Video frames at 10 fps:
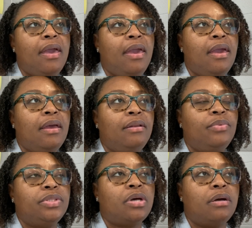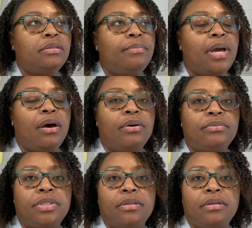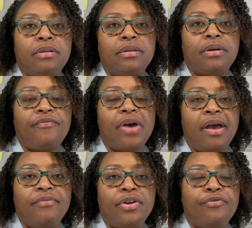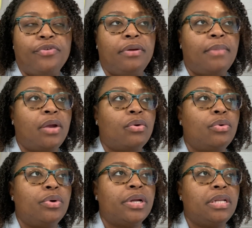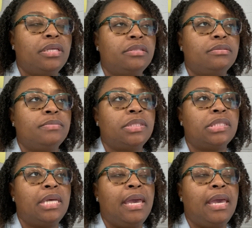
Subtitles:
and we talked about 5 different microorganisms,